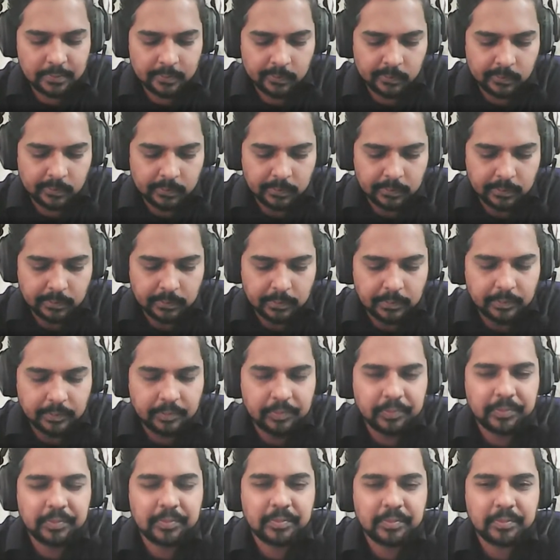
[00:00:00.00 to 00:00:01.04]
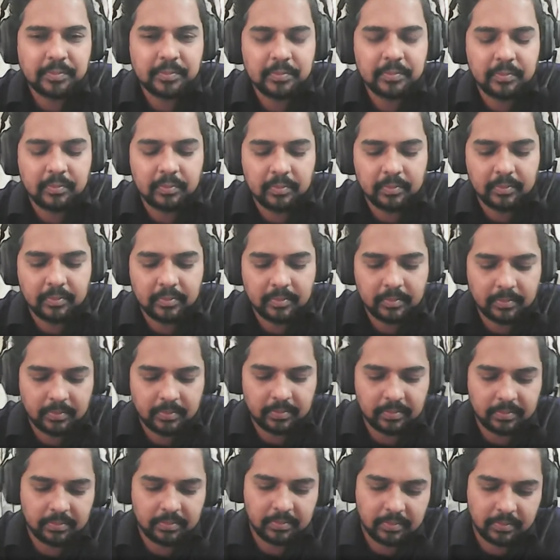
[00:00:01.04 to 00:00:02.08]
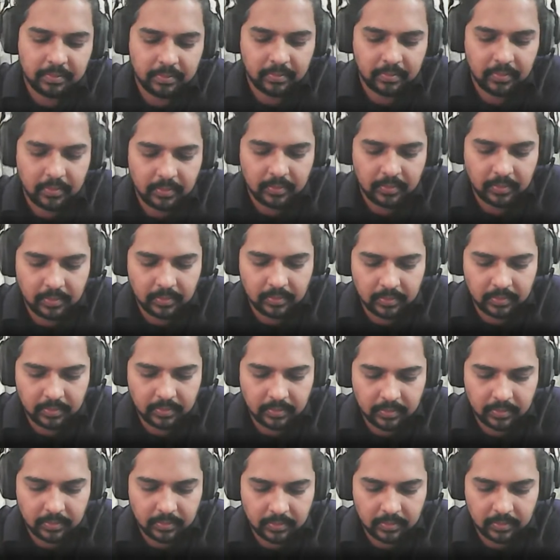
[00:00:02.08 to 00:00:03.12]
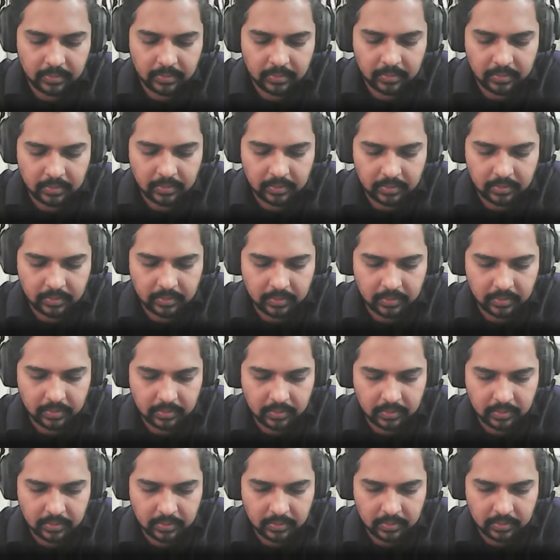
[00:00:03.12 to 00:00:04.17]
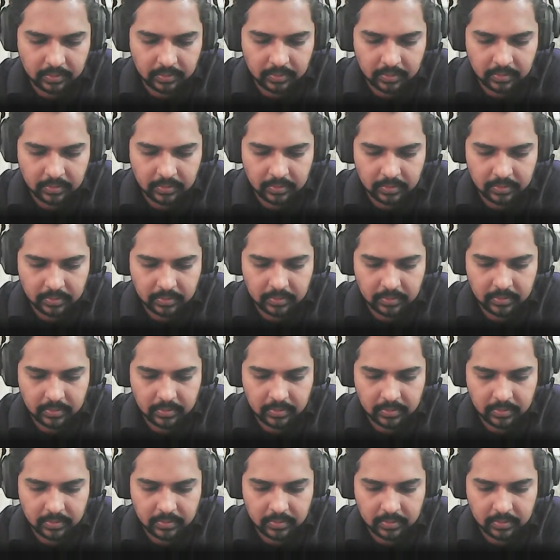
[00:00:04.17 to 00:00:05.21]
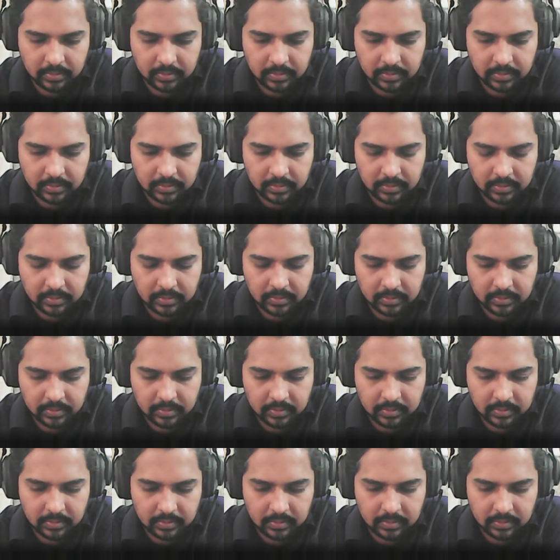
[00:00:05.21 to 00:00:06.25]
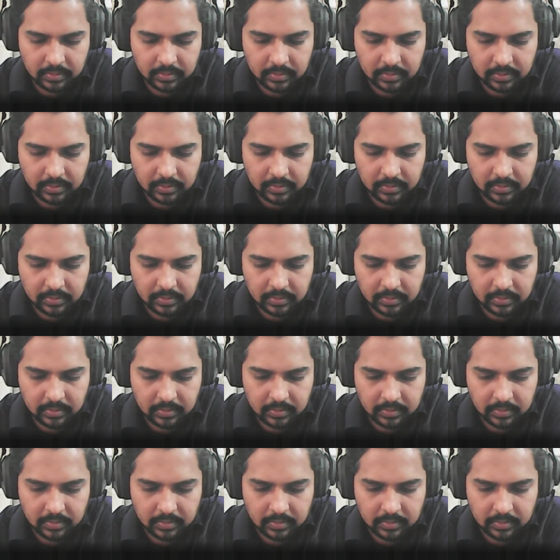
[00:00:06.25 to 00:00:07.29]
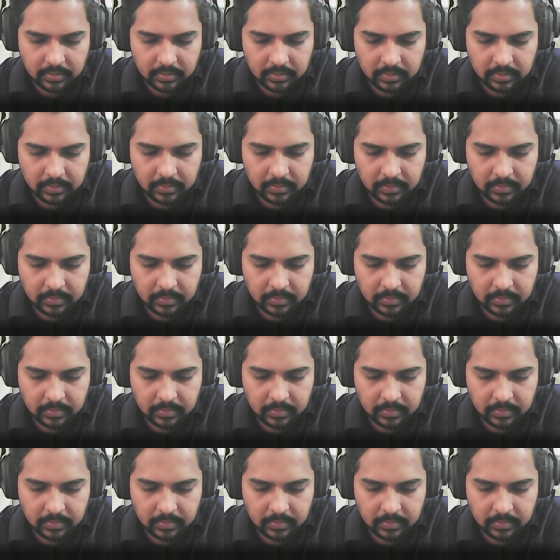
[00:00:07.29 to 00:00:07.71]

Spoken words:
Nobody speaks.